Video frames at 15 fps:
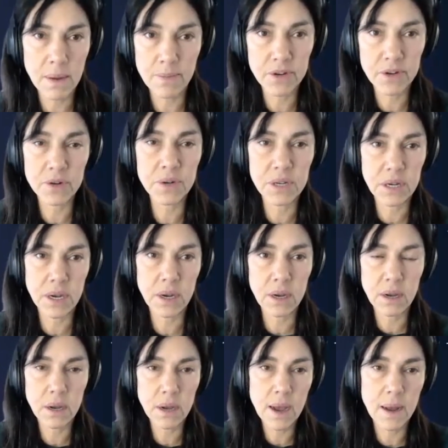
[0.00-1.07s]

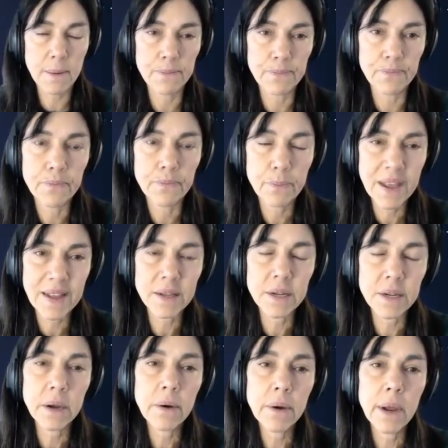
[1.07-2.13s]
producing
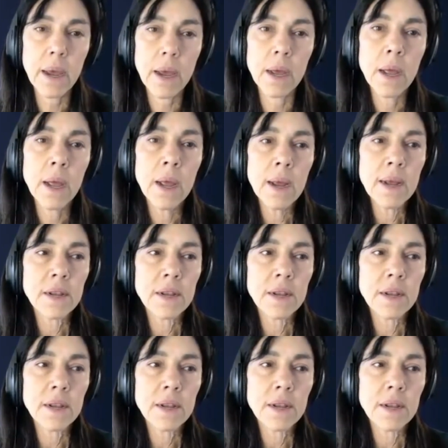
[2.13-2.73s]
bacteria.